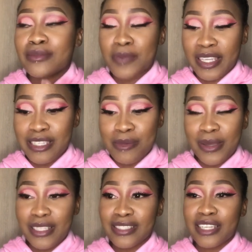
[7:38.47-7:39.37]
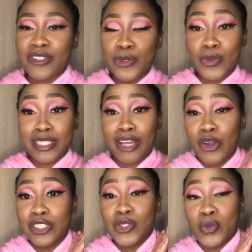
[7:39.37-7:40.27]
My shipping status was like
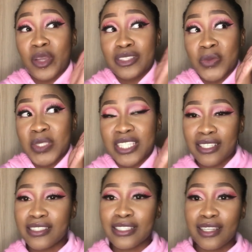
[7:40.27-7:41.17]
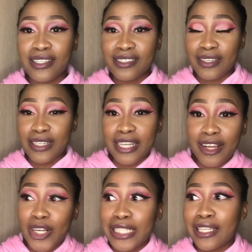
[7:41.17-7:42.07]
on its way to its destination, and I
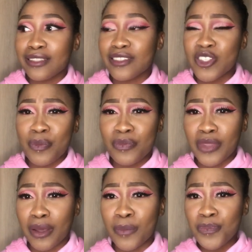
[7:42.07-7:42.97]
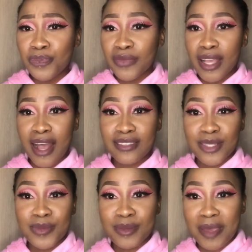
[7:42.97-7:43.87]
got like the ship, the
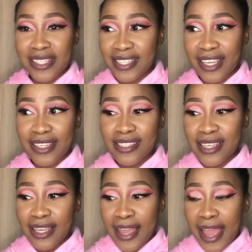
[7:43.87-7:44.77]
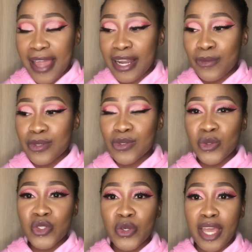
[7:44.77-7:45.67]
customs message, and I was so
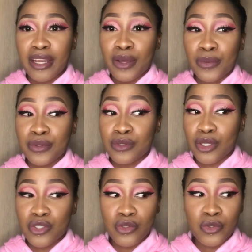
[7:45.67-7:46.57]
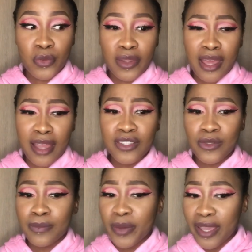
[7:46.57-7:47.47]
shook, and I was not sure whether I
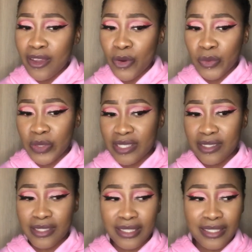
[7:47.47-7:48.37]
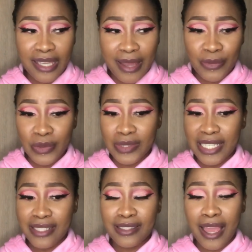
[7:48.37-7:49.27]
should pay or is this a scam or
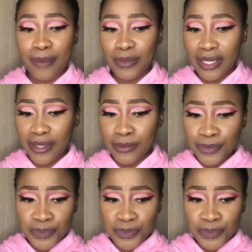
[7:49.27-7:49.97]
what is happening.